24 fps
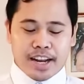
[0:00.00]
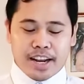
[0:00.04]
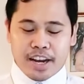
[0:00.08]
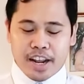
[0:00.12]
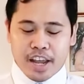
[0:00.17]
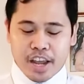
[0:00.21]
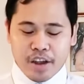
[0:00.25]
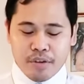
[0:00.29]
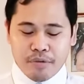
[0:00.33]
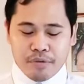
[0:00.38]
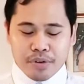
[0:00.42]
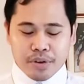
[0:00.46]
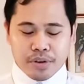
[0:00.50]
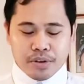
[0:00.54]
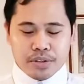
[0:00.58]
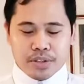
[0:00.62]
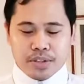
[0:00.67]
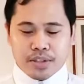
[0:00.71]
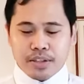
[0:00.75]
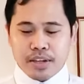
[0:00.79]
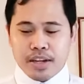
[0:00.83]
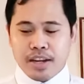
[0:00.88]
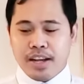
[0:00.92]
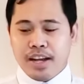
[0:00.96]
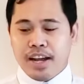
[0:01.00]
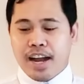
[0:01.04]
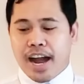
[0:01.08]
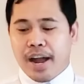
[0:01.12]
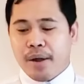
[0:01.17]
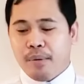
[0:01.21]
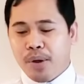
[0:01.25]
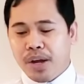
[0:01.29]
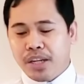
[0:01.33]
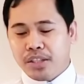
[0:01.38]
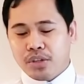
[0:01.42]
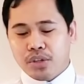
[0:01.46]
In Hebrews I
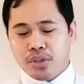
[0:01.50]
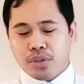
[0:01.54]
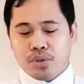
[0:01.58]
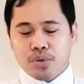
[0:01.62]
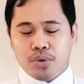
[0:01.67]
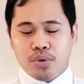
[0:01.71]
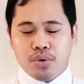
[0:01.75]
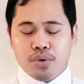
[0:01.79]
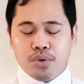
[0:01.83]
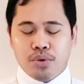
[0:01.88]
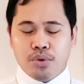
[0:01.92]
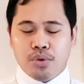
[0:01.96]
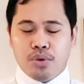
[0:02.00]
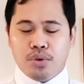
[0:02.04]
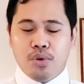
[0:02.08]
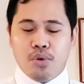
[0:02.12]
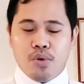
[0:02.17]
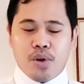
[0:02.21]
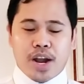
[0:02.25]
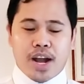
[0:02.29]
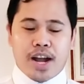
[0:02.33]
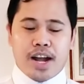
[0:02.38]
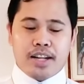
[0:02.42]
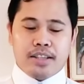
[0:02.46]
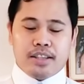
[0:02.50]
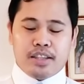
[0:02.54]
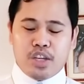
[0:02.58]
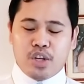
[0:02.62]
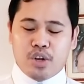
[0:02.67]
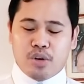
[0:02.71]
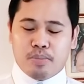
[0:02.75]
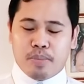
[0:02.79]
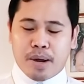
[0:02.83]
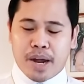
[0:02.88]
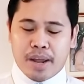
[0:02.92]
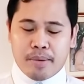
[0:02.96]
want you to look at your
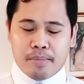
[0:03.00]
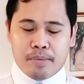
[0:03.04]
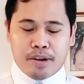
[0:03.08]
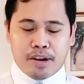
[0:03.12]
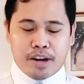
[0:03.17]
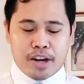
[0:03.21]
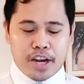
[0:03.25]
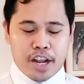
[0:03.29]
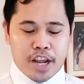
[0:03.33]
Bible in